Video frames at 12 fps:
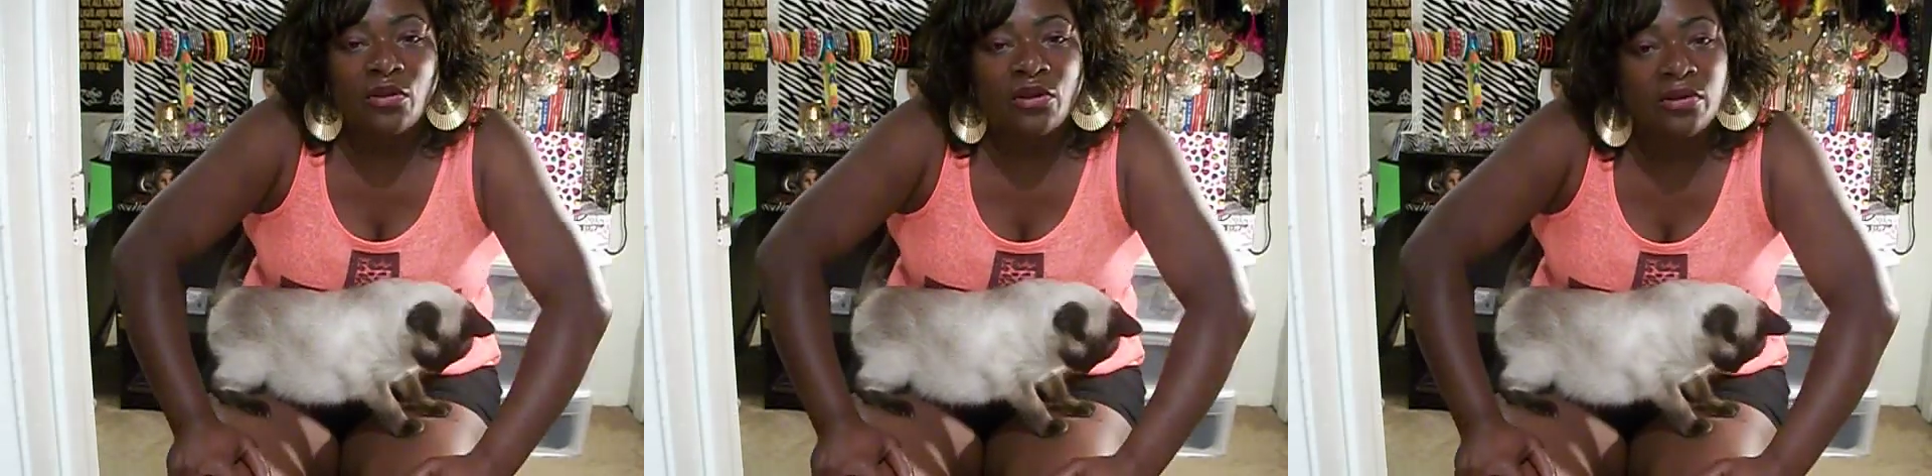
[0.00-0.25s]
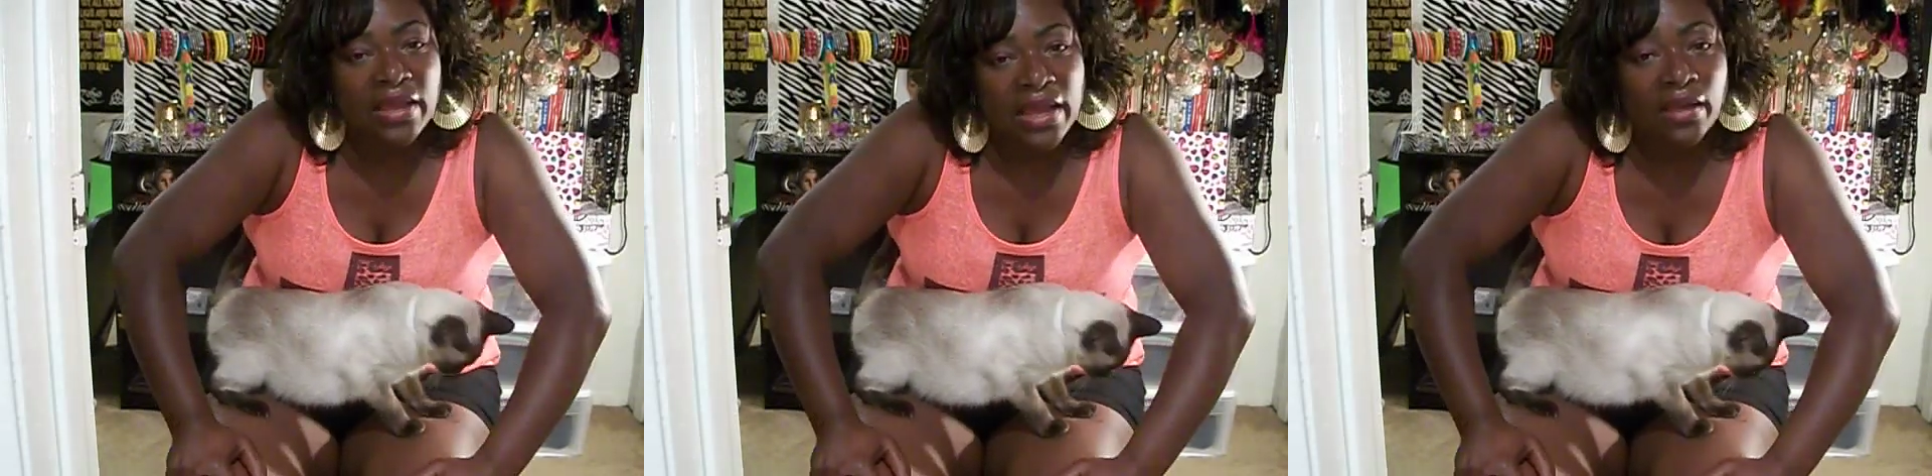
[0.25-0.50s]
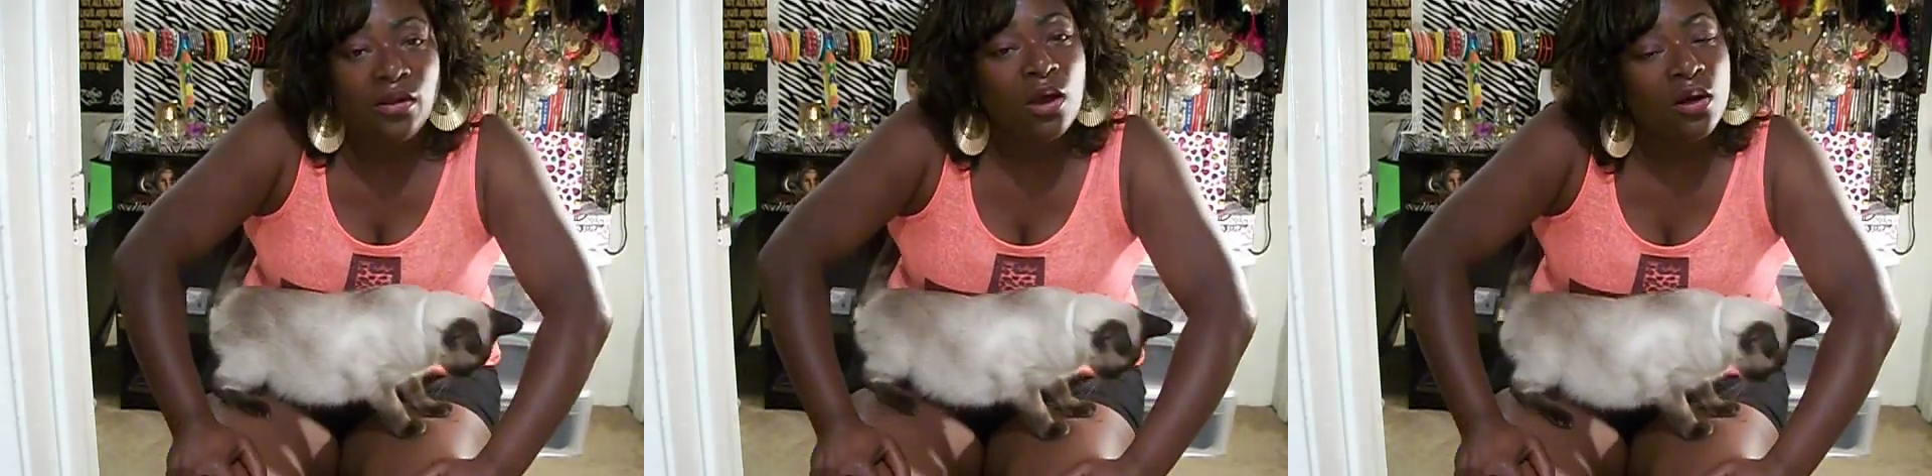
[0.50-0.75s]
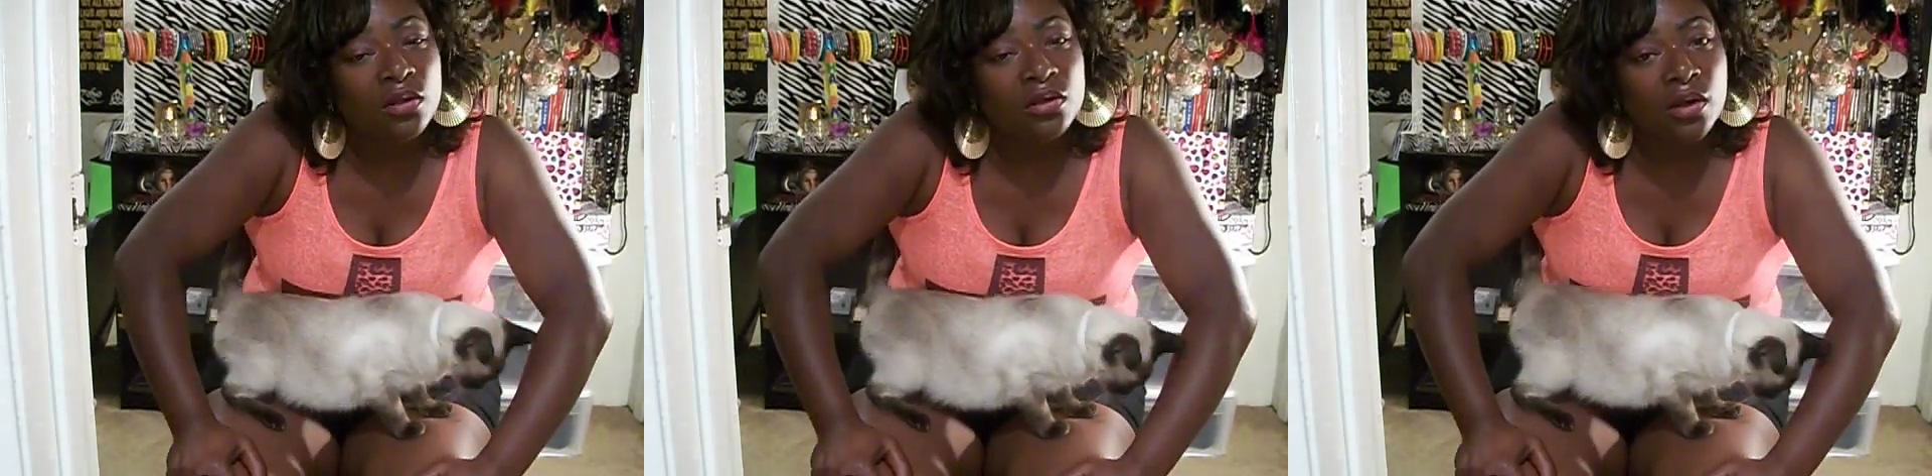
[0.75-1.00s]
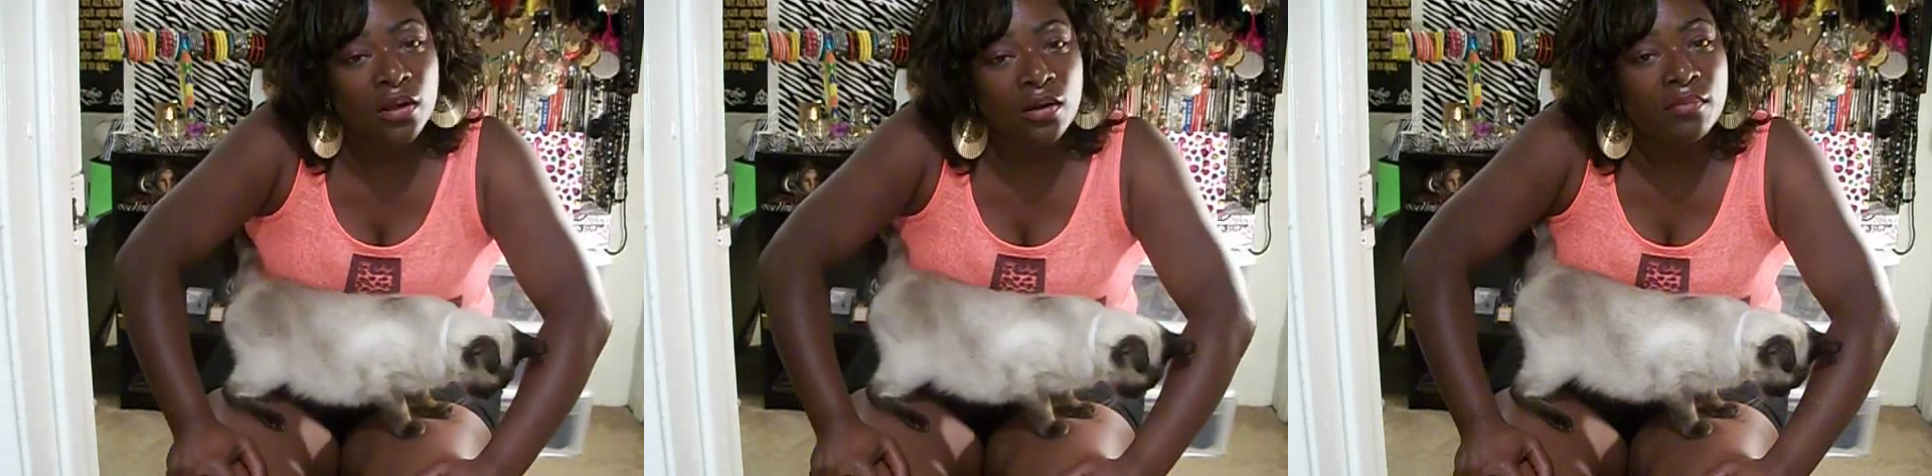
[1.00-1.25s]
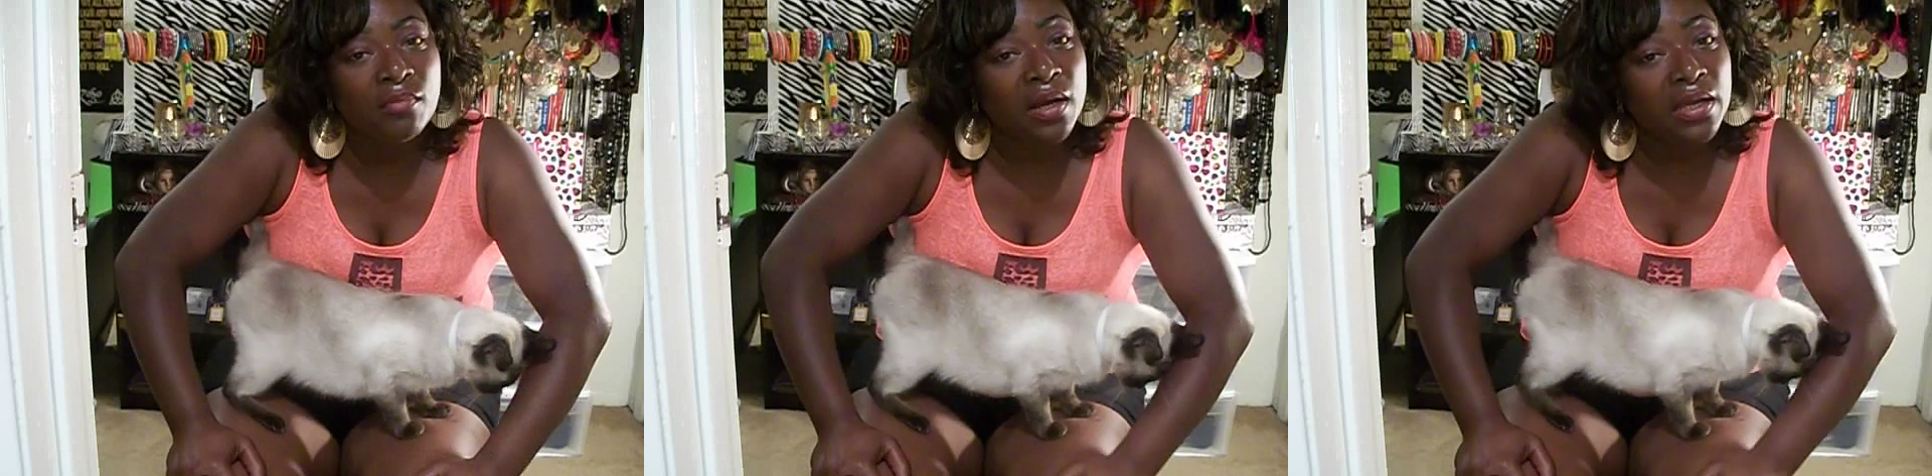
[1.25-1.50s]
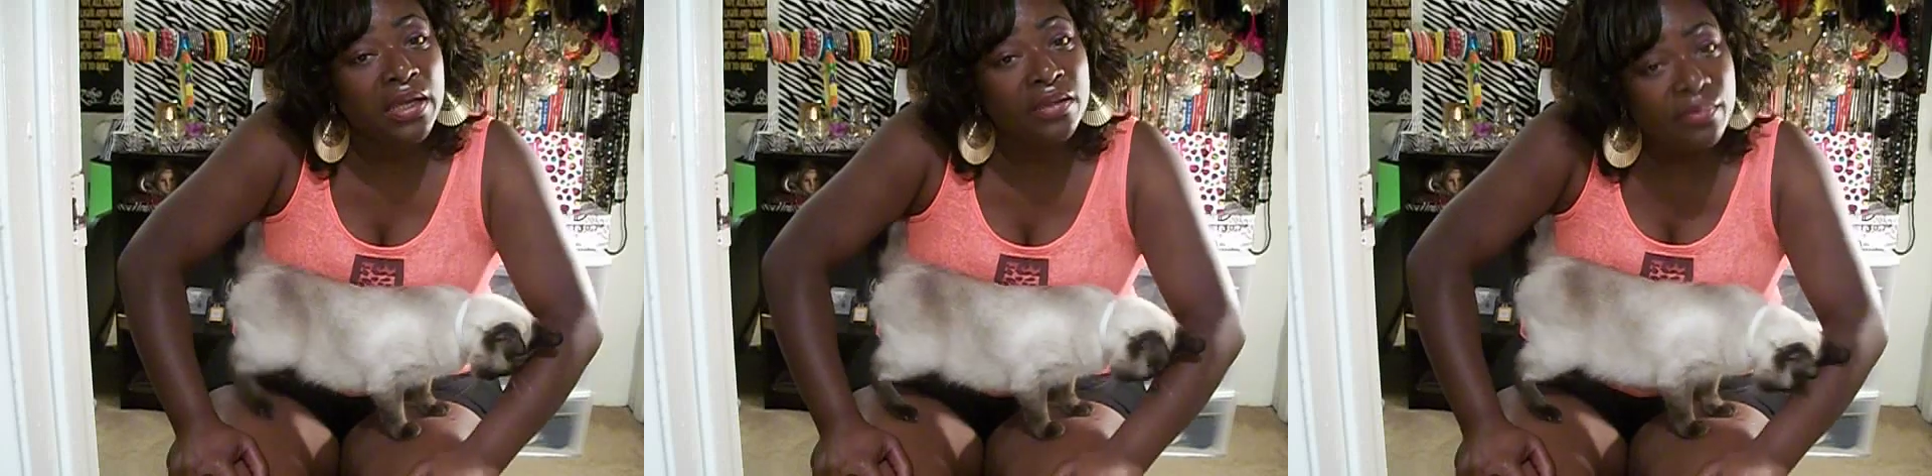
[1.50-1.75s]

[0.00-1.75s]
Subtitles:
and her dad call her Monkey